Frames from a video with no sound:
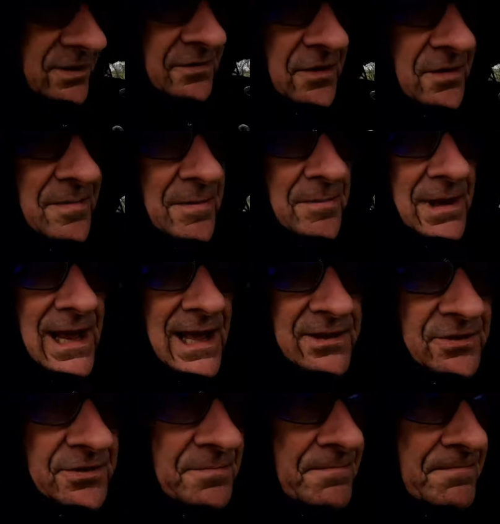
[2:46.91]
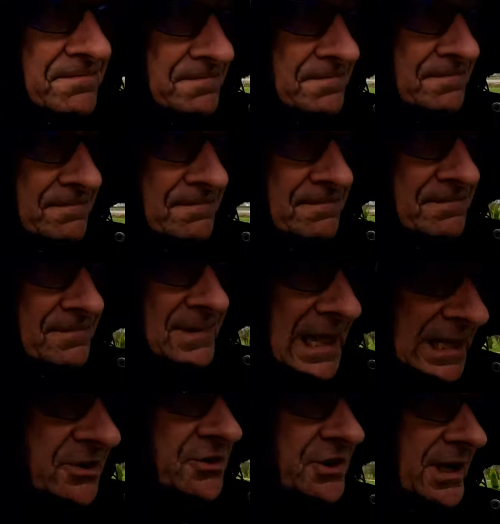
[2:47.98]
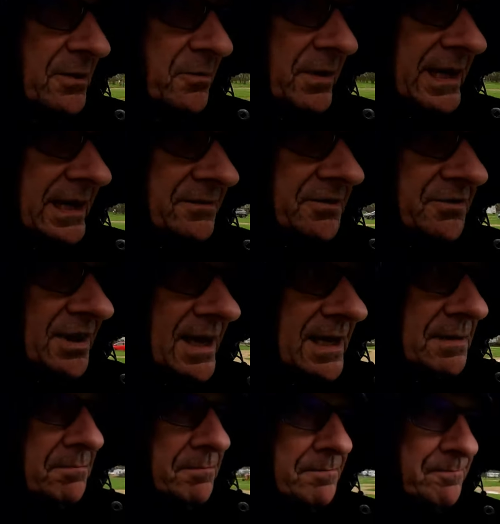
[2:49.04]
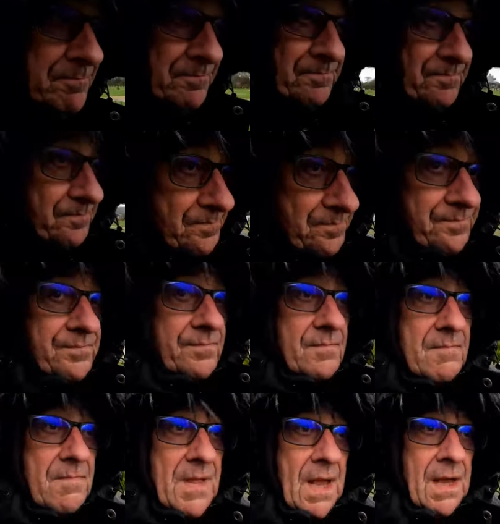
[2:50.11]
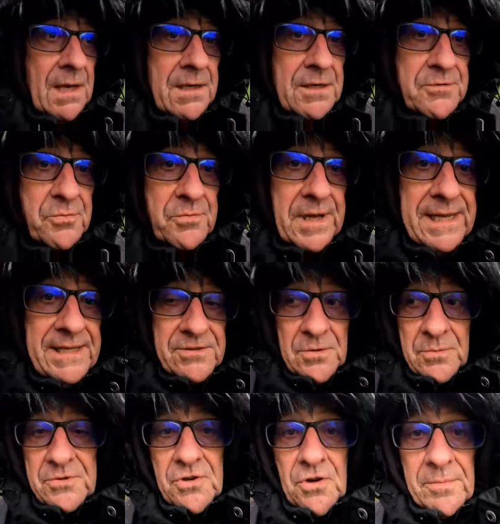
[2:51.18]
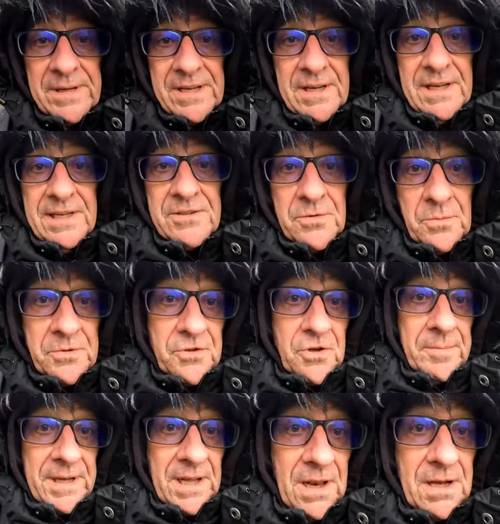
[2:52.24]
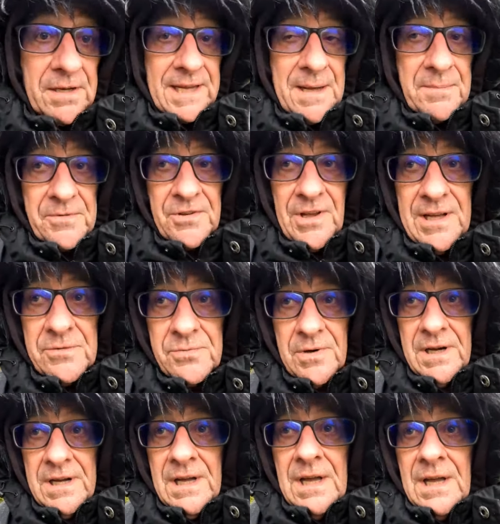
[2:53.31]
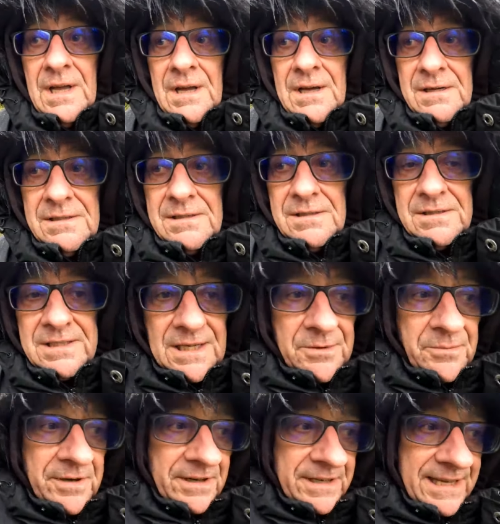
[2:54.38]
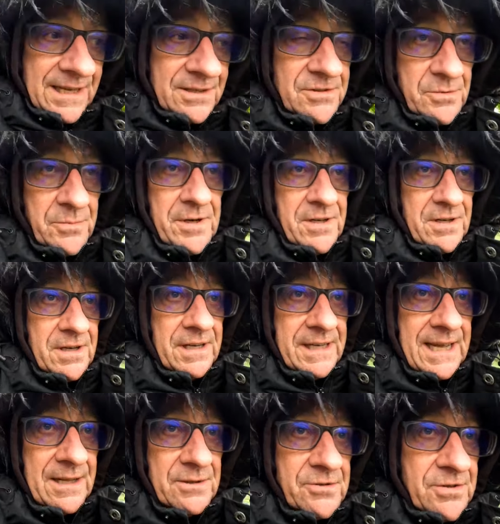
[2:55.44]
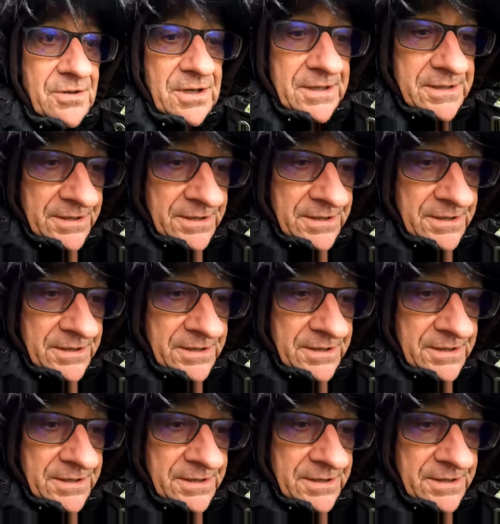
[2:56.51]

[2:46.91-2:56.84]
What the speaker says: So if you remember last year, we had the same. And as Easter was coming, a lot of campsites were, oh God, are we going to cancel? We're not going to cancel.